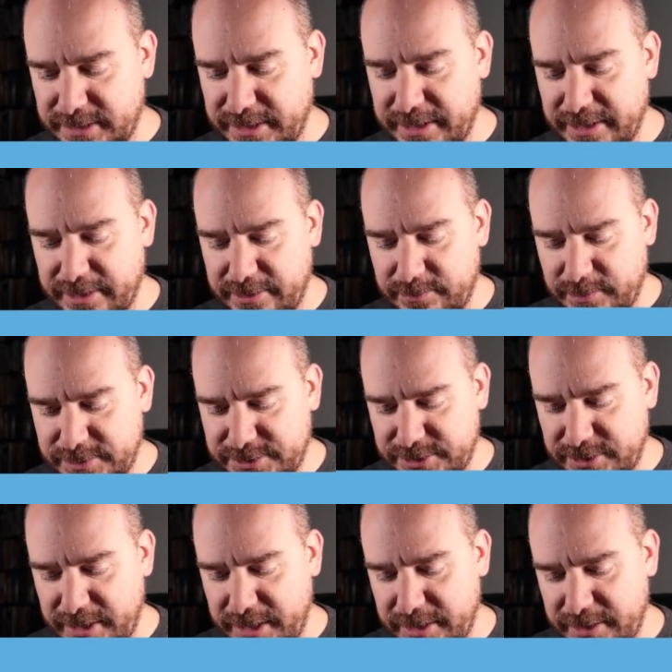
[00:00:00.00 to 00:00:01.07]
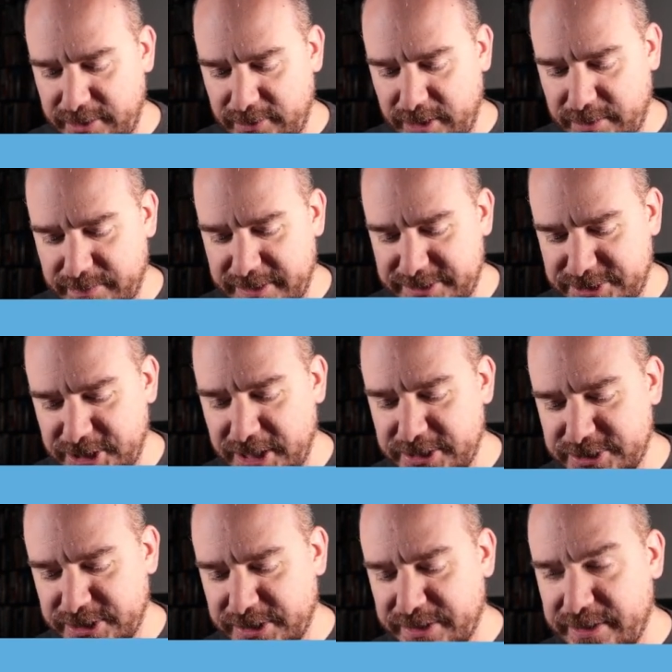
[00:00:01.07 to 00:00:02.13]
Again, once you're in, I recommend
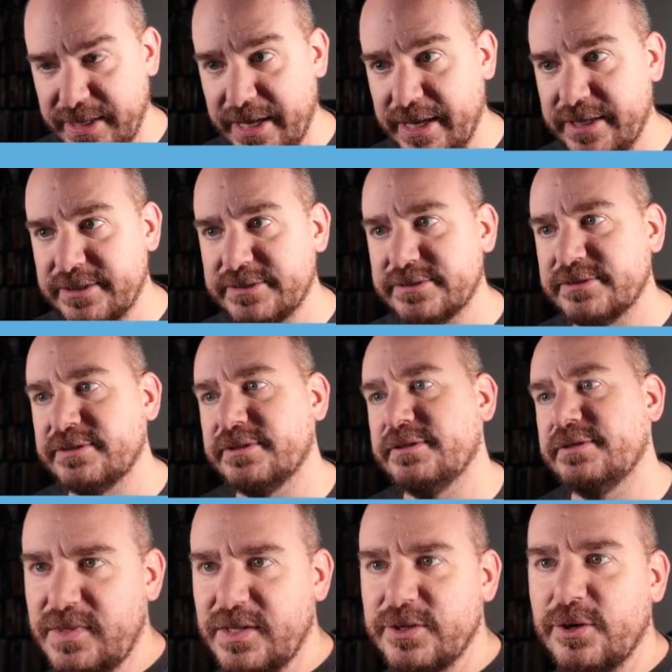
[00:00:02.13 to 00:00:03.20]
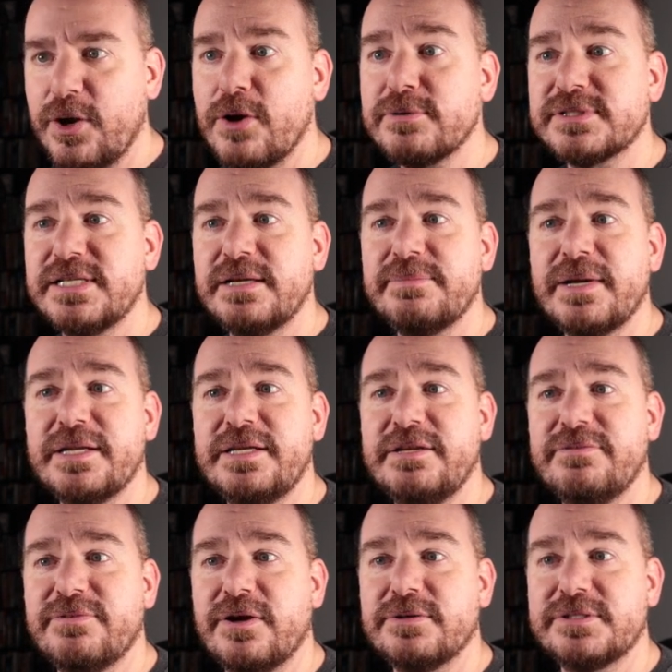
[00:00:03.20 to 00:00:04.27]
changing that your host name by
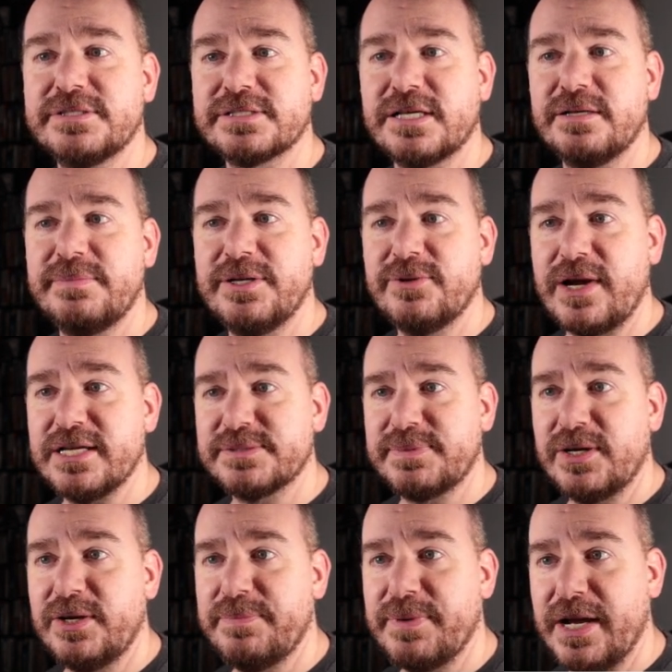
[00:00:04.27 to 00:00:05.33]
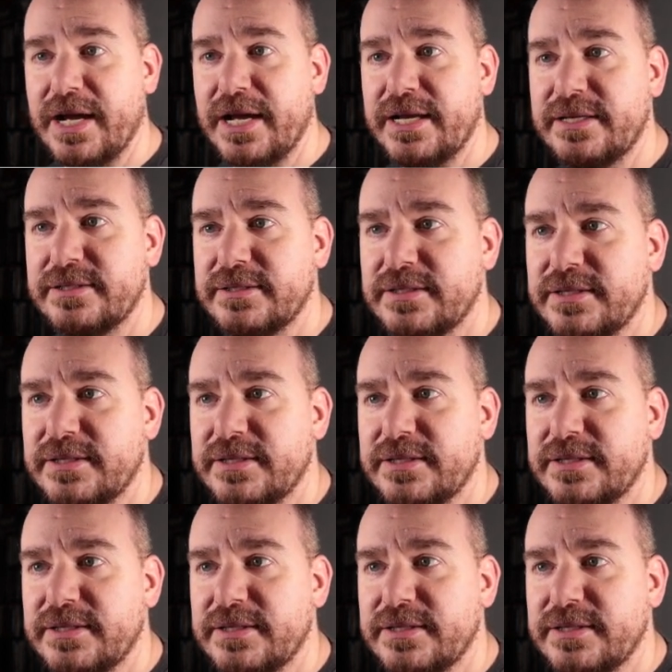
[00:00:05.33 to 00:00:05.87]
default is going to be Raspberry Pi.